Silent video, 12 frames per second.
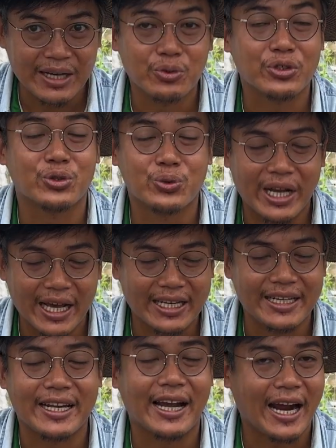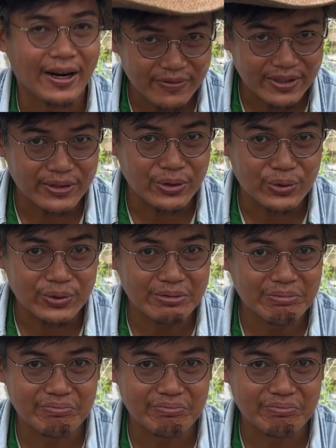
would do that in the afternoon.